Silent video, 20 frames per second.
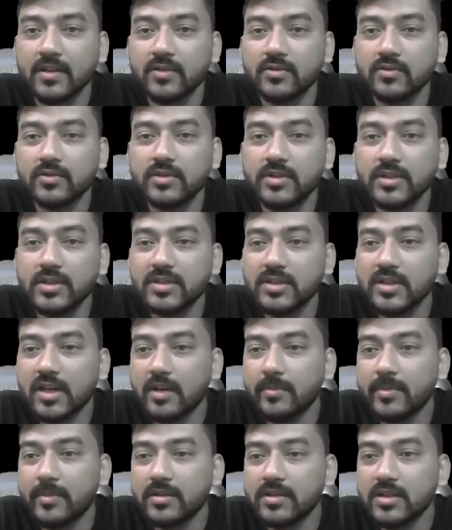So this
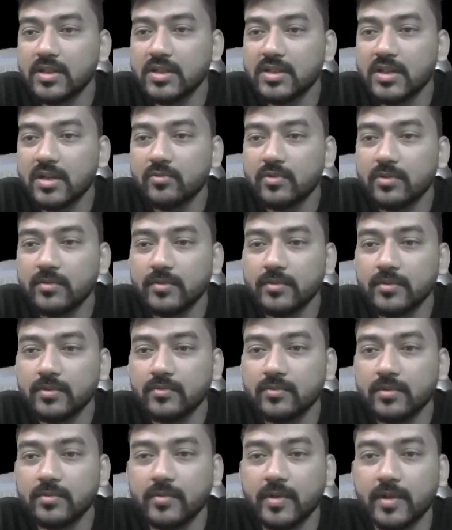term and this term will
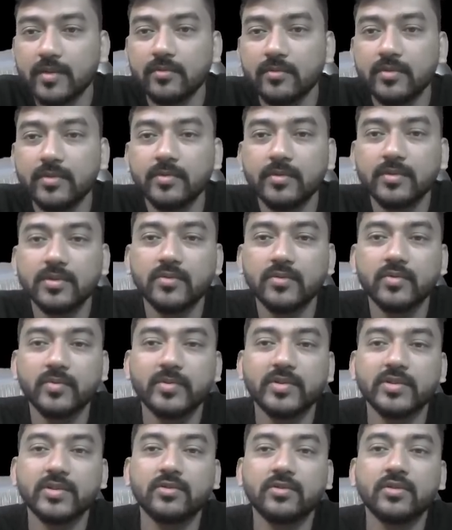be
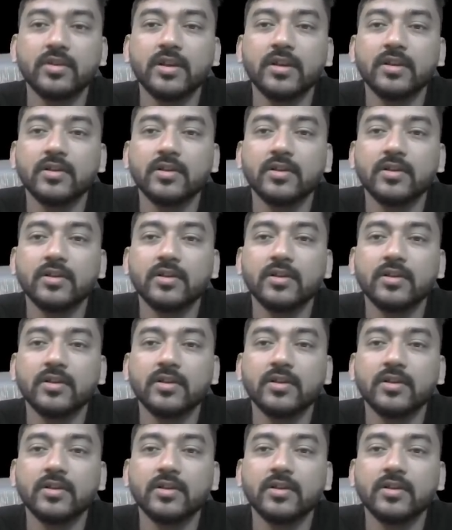0.